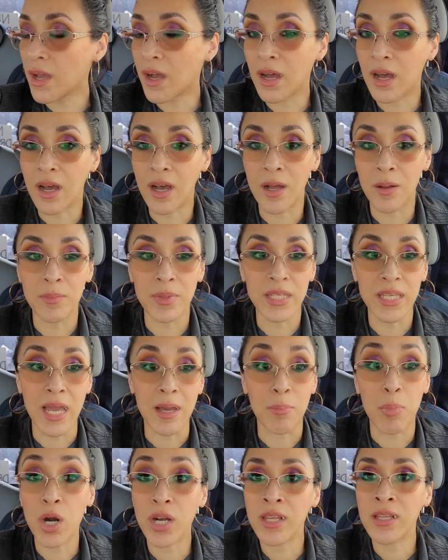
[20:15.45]
Um,
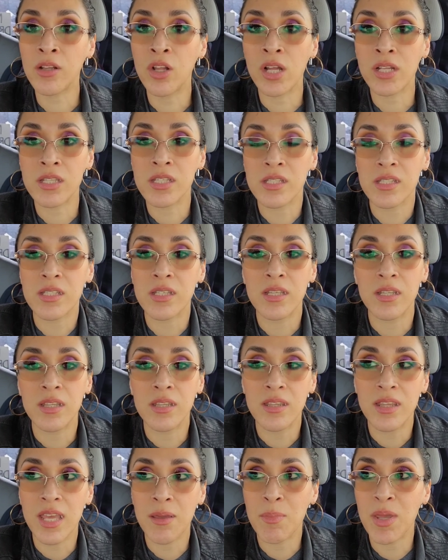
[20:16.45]
yeah, parking lots,
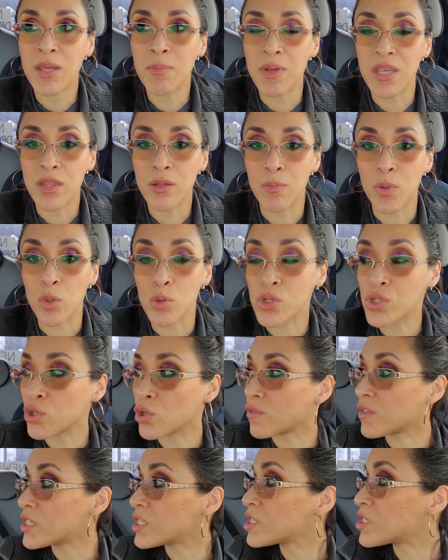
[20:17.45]
they make me the
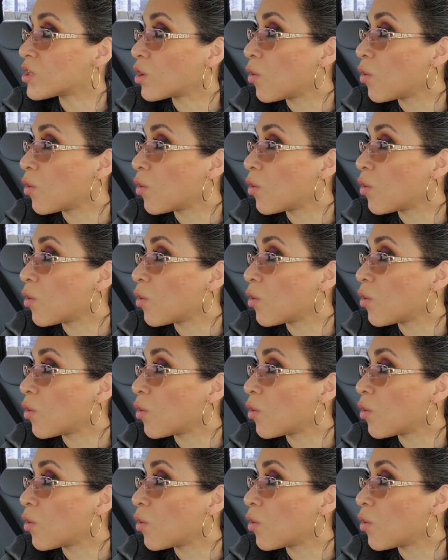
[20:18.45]
most nervous.